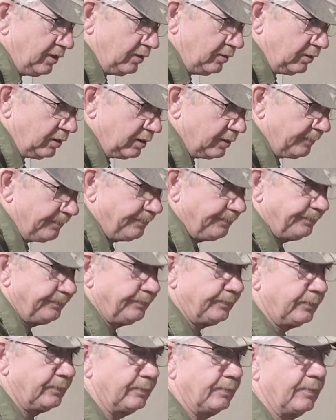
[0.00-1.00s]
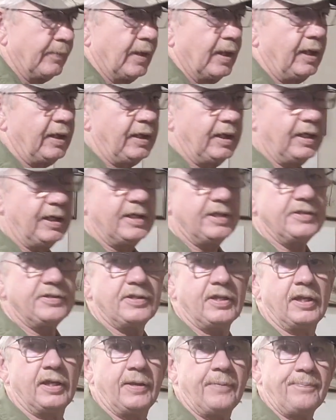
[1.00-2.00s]
you
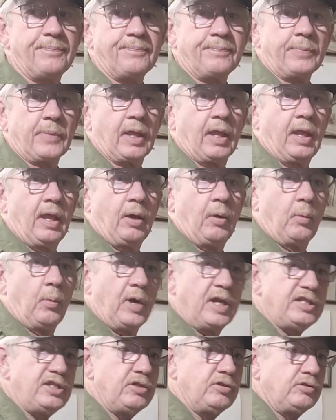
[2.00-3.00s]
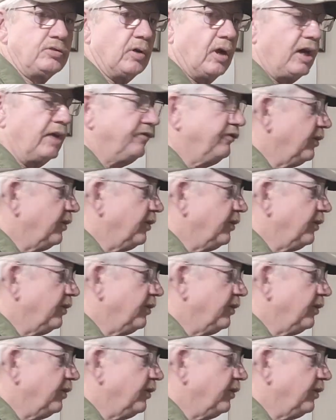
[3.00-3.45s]
is when you draw it